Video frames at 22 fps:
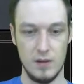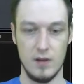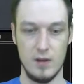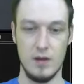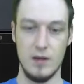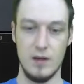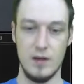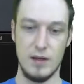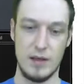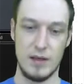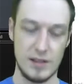
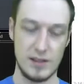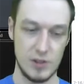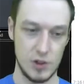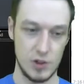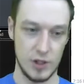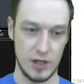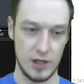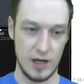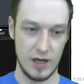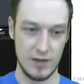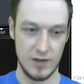I guess I should
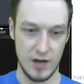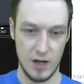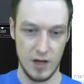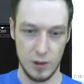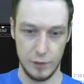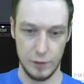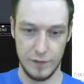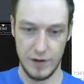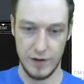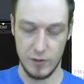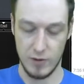have gotten the Hollow
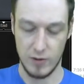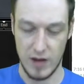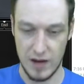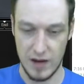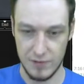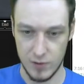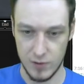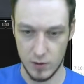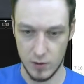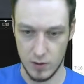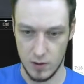Fountain
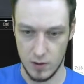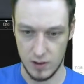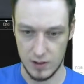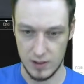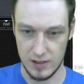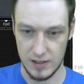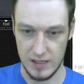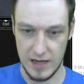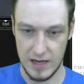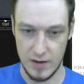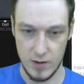after all, because
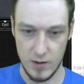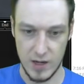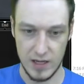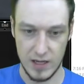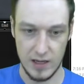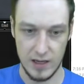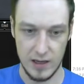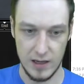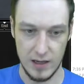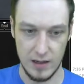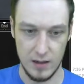now I
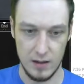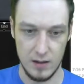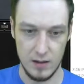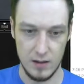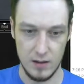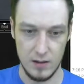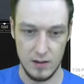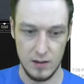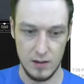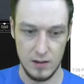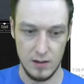can
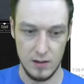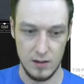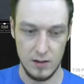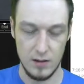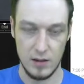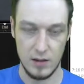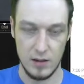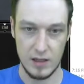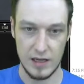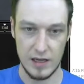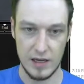
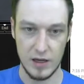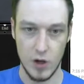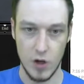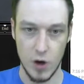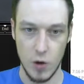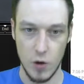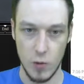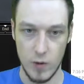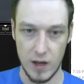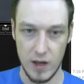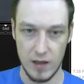
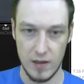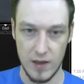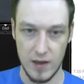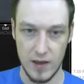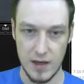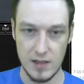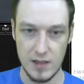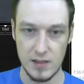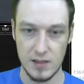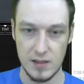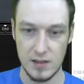O-ring
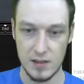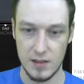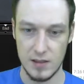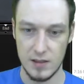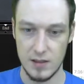this,